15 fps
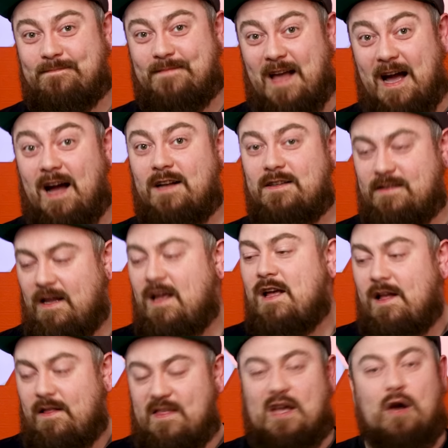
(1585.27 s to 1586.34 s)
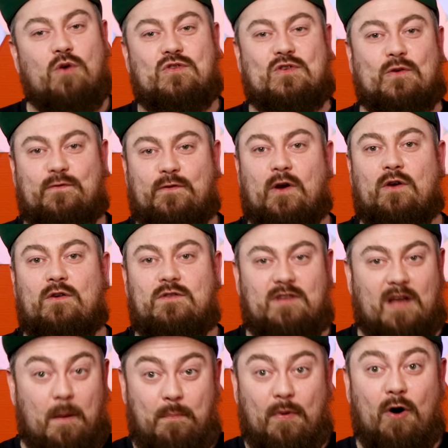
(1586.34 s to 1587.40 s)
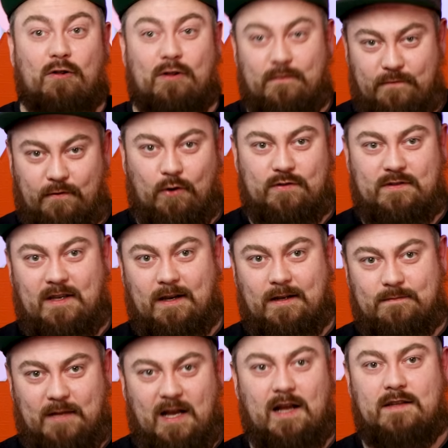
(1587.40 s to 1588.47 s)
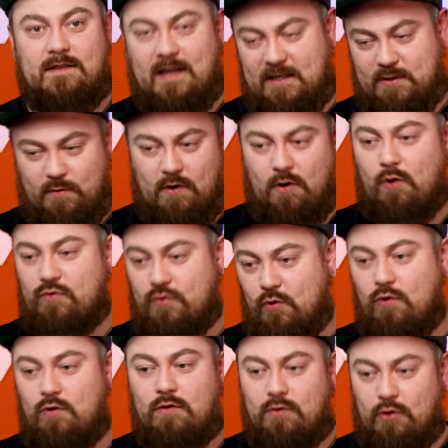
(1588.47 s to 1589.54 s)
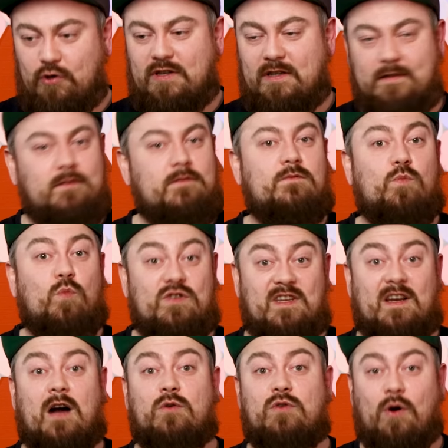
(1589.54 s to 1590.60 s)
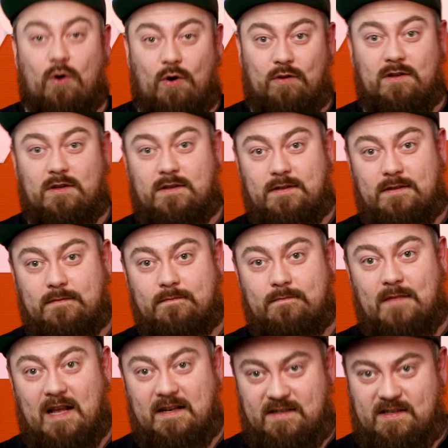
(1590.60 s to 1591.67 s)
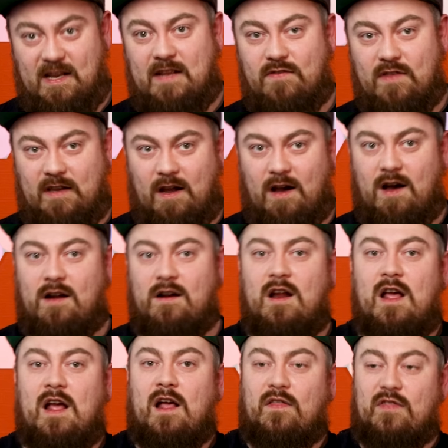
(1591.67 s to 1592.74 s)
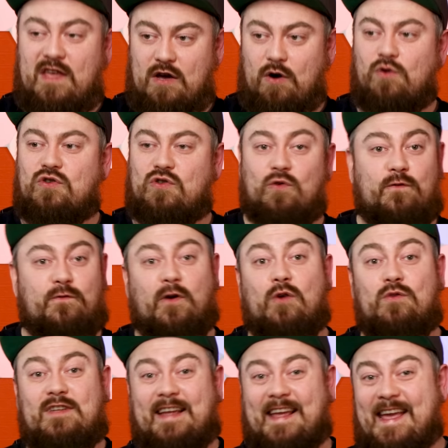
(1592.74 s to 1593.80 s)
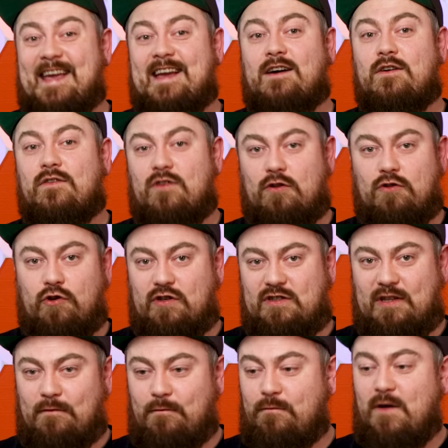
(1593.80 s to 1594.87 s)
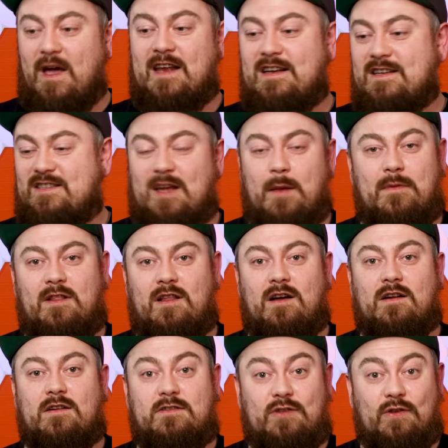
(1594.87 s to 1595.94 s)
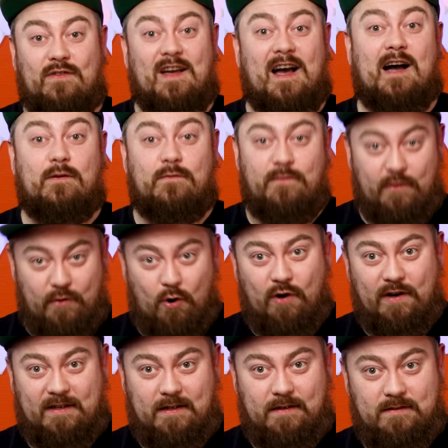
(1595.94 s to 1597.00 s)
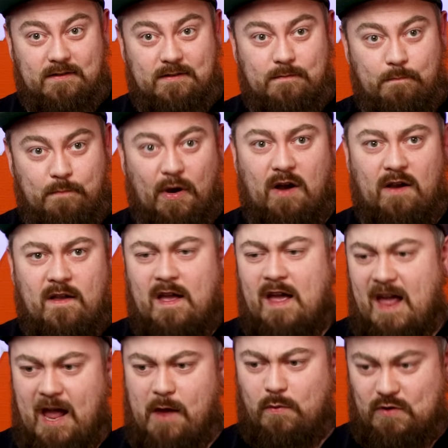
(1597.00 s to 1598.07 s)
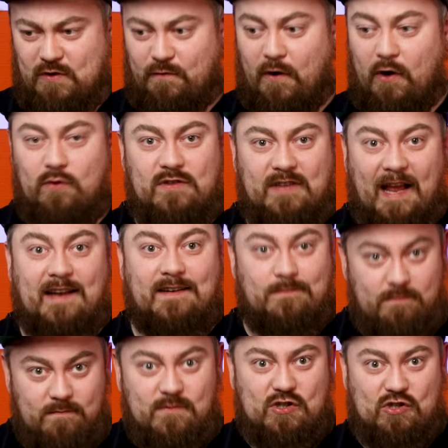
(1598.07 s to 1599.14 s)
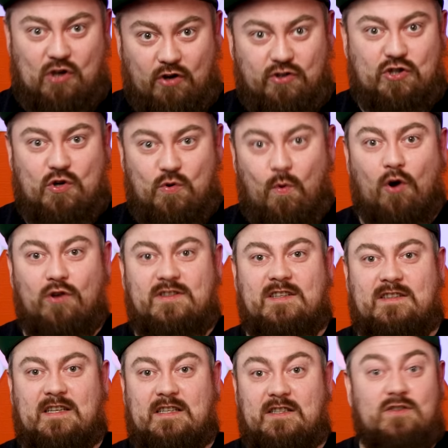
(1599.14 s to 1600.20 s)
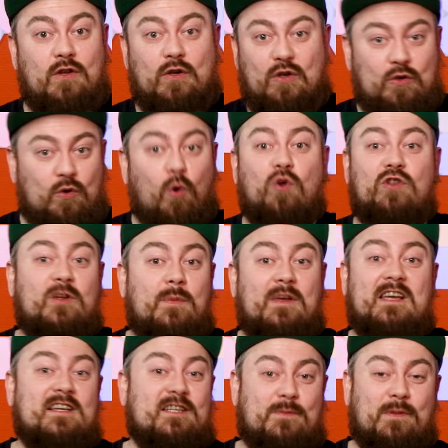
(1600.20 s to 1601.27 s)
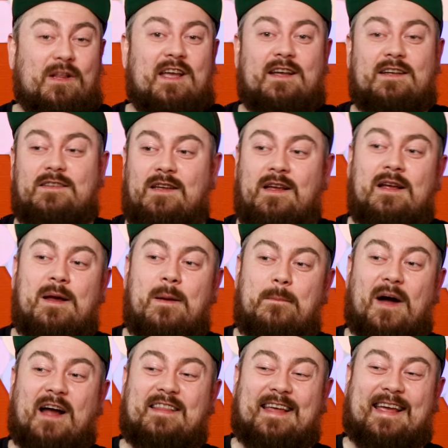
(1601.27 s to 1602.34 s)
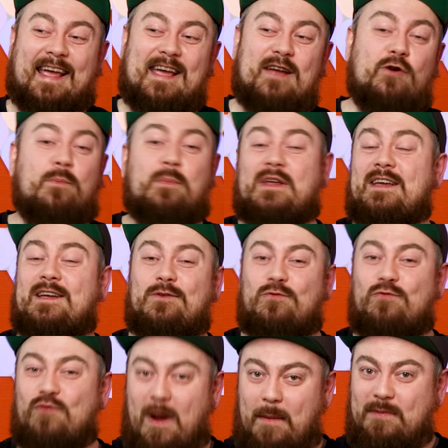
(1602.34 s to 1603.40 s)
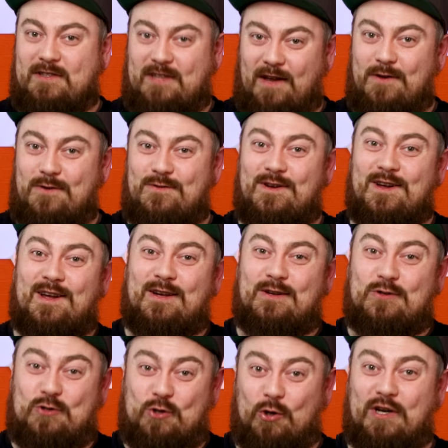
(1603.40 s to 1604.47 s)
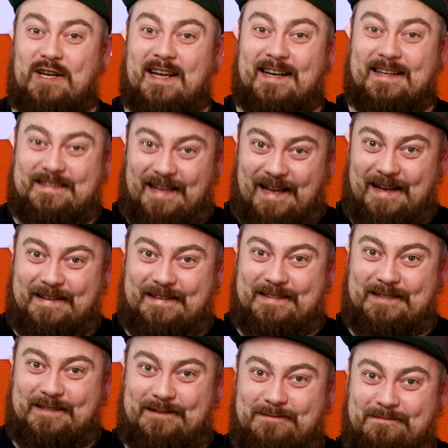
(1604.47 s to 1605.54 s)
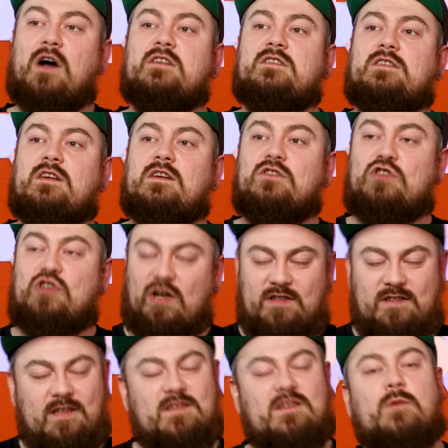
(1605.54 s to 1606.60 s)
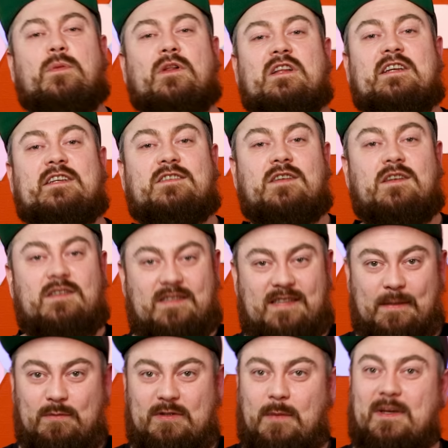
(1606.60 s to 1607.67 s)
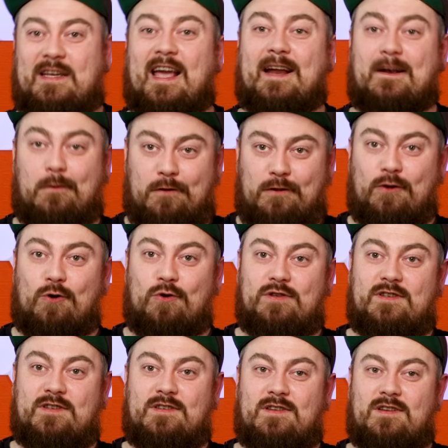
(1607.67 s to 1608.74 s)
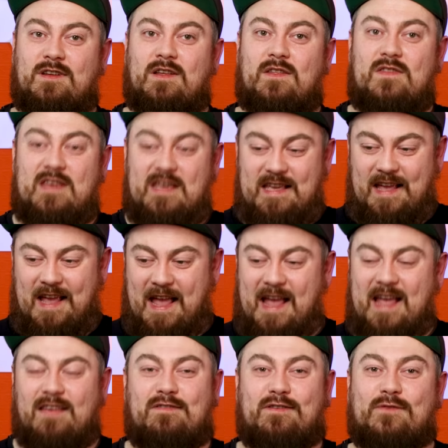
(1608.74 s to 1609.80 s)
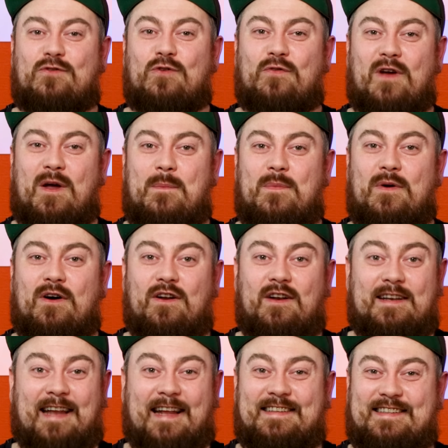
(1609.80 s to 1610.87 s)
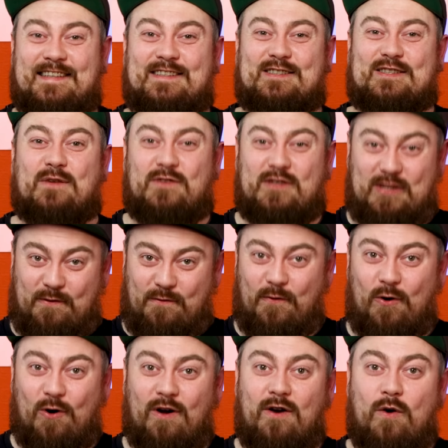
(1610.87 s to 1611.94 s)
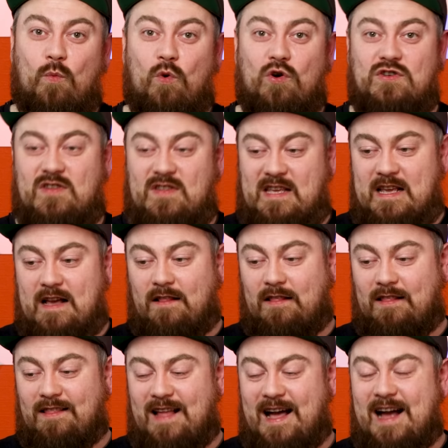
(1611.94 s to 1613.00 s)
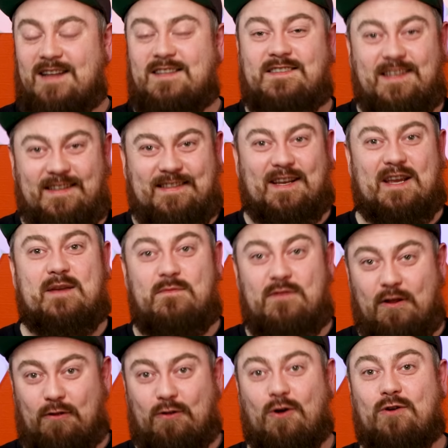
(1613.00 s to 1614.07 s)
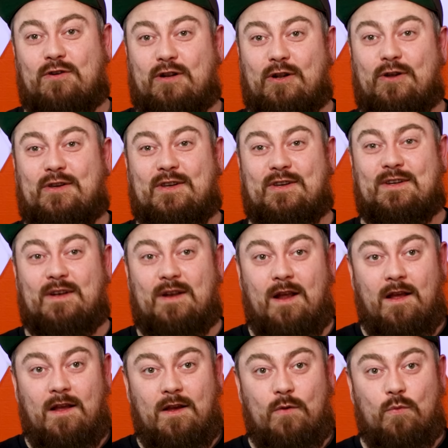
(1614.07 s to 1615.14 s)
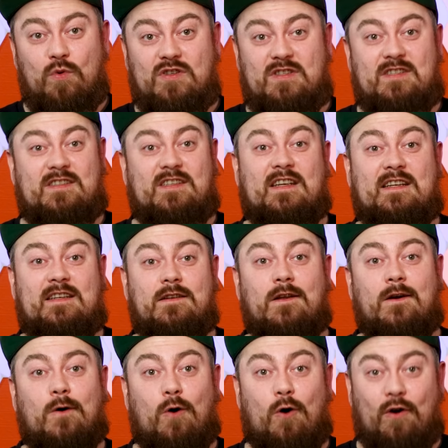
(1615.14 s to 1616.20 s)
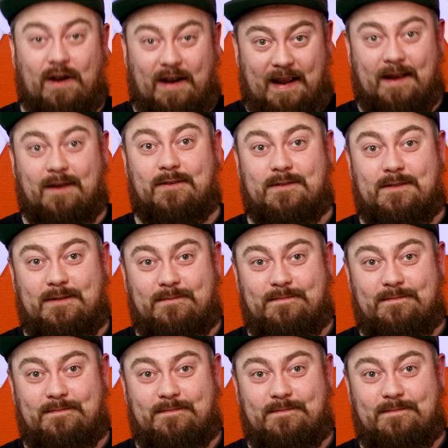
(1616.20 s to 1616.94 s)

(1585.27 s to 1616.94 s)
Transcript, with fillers: And they also found a bottle of vodka, and as we all know, Lucan was an alcoholic. Inside the car, they also found hair that looked very similar to that of Veronica's, but it was found in such quantities that could only be explained by the hair being ripped out during an attack. But just as the police seemed to be getting close, the 8th of November 1974 was the last time that Lord Lucan was seen or heard.